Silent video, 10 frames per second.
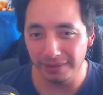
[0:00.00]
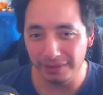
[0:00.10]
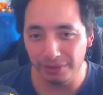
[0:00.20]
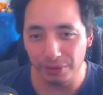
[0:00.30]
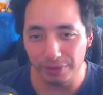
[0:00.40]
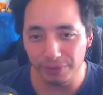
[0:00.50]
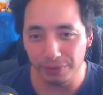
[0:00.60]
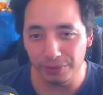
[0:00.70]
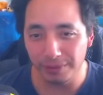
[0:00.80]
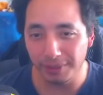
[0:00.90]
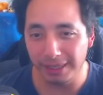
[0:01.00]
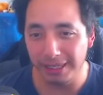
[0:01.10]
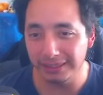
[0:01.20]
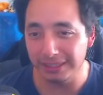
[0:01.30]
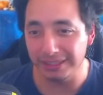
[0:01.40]
Gofu,
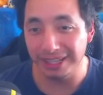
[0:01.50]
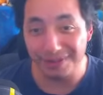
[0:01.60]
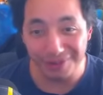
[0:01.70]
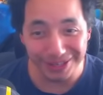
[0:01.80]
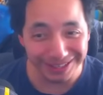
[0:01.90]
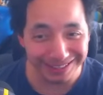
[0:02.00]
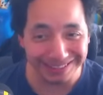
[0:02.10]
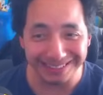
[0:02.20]
Armageddon sends level eater.